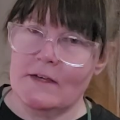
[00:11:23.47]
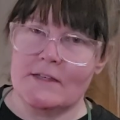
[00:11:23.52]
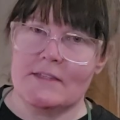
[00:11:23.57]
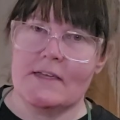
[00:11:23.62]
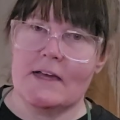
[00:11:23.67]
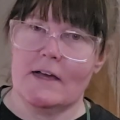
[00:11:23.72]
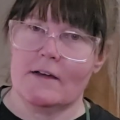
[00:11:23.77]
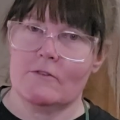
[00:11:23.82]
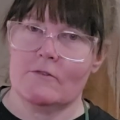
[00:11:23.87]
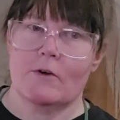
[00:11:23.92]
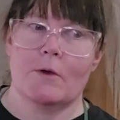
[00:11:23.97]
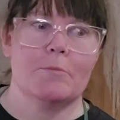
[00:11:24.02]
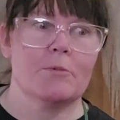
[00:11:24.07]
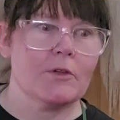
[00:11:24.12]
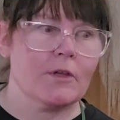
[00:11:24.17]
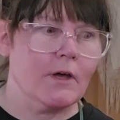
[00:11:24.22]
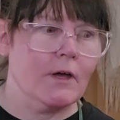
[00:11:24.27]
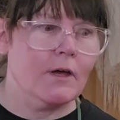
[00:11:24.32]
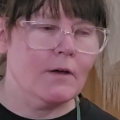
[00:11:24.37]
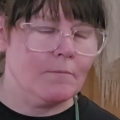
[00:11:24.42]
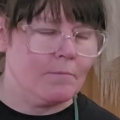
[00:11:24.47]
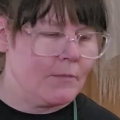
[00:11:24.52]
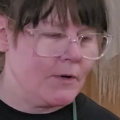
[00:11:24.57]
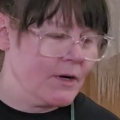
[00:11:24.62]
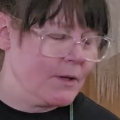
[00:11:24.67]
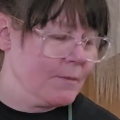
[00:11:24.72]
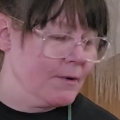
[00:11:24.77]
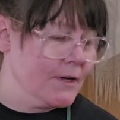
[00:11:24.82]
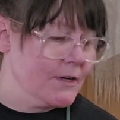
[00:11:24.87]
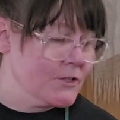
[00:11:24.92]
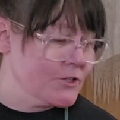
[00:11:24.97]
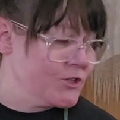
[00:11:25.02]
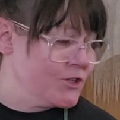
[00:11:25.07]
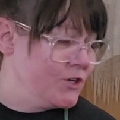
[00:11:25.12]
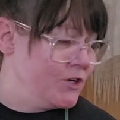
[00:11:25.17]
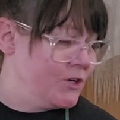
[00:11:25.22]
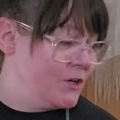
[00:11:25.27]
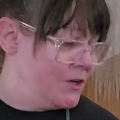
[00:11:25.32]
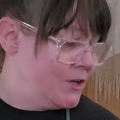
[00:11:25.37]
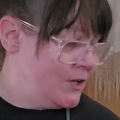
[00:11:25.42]
exact replica, pretty
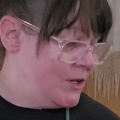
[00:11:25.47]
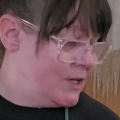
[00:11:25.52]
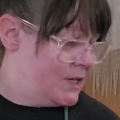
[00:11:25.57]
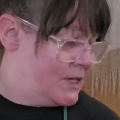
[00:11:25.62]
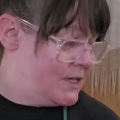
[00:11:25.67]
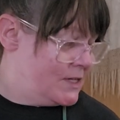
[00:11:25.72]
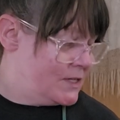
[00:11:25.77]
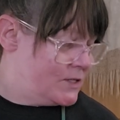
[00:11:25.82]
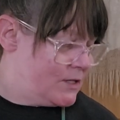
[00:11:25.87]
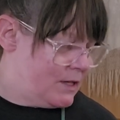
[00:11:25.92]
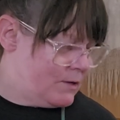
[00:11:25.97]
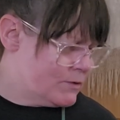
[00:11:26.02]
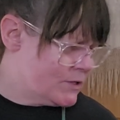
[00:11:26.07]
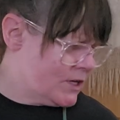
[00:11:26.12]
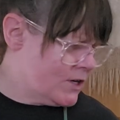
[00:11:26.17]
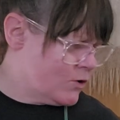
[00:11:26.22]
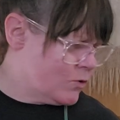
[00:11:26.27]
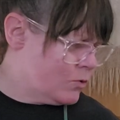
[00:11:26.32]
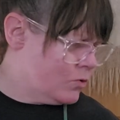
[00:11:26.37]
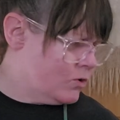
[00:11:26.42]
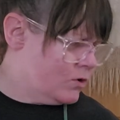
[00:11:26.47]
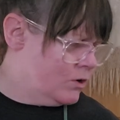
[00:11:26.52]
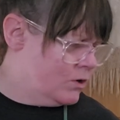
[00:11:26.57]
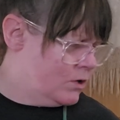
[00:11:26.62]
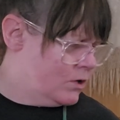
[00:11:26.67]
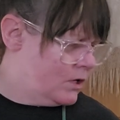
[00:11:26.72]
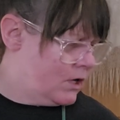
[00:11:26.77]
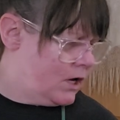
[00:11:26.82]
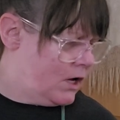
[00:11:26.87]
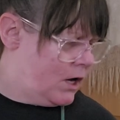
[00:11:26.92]
much. So that was kind of cool.